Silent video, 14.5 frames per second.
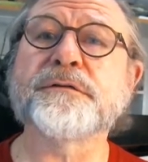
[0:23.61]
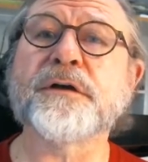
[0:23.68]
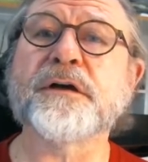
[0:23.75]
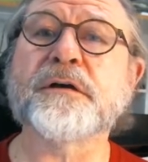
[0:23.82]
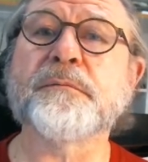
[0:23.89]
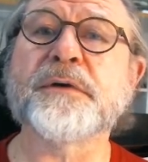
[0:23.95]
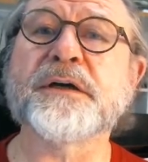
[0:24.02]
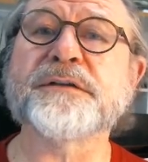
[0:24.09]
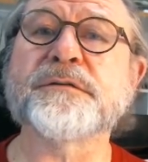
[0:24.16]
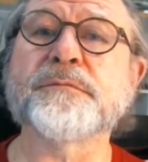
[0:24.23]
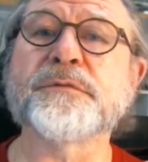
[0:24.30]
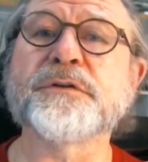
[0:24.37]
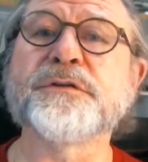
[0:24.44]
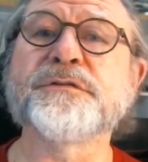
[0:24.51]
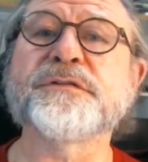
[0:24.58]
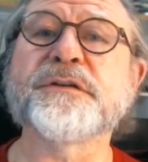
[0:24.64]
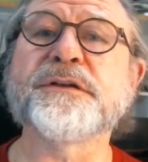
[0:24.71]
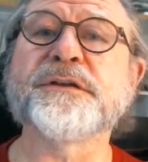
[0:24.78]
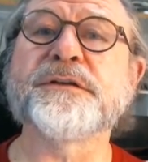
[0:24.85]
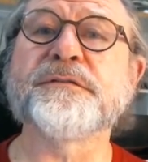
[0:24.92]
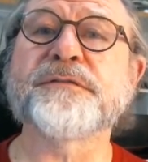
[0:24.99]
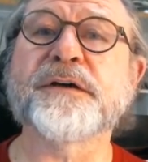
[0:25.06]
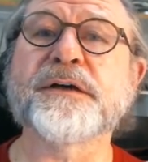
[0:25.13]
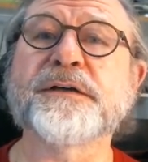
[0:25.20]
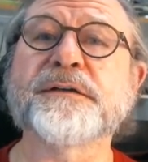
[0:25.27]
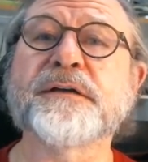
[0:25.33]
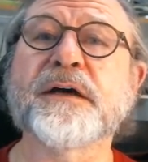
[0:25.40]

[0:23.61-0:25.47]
talk about some loosely defined